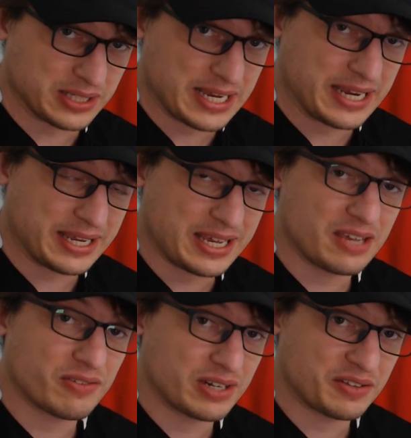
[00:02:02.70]
take
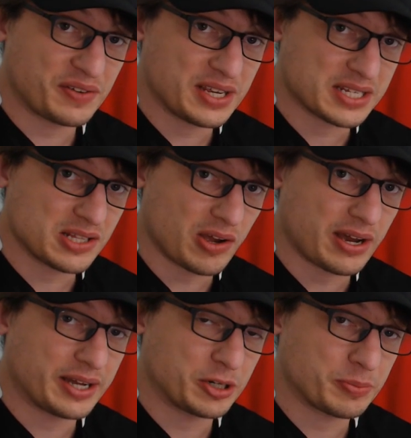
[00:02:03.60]
even if he's not
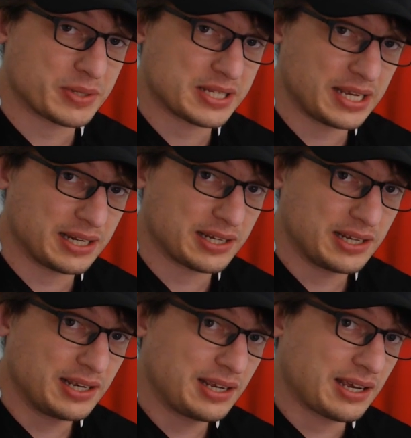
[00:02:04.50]
one hundred percent.
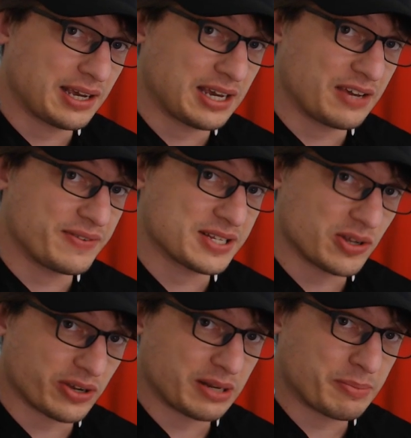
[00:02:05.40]
Uh, if he's
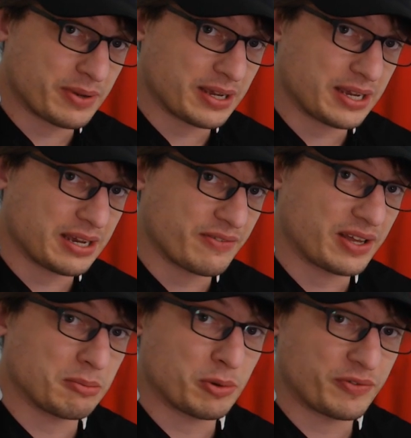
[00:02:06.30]
not going to be
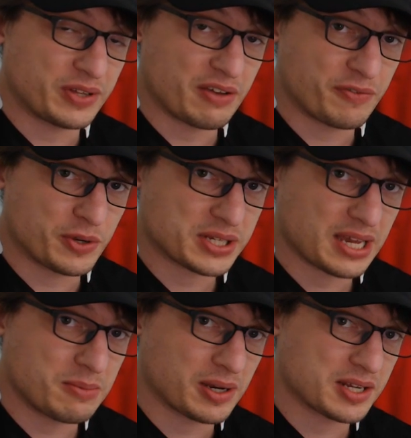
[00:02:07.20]
available for that first
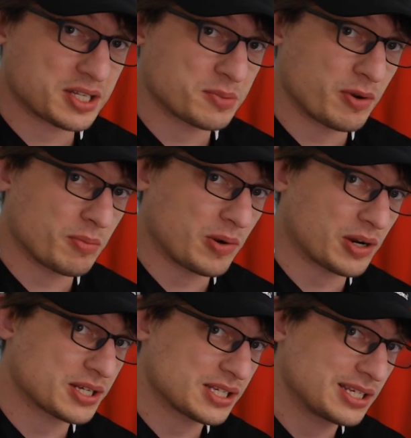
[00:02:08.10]
game against the
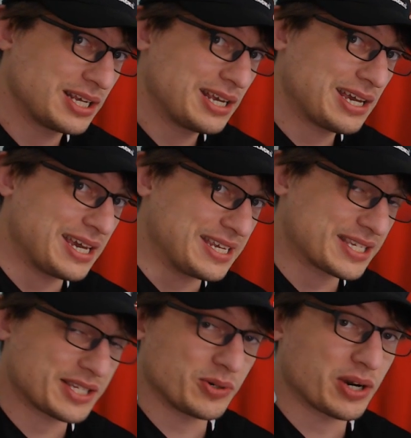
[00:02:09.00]
Springboks, he's
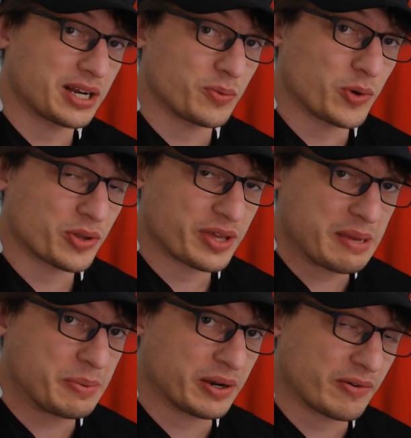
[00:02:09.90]
still kind of worth
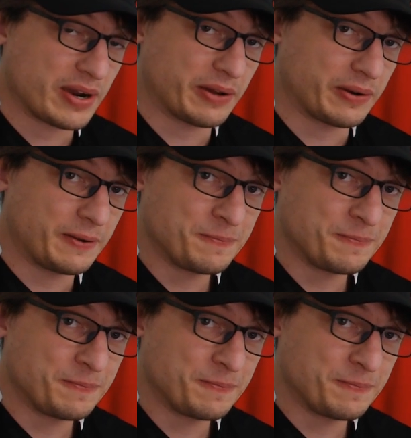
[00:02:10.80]
keeping around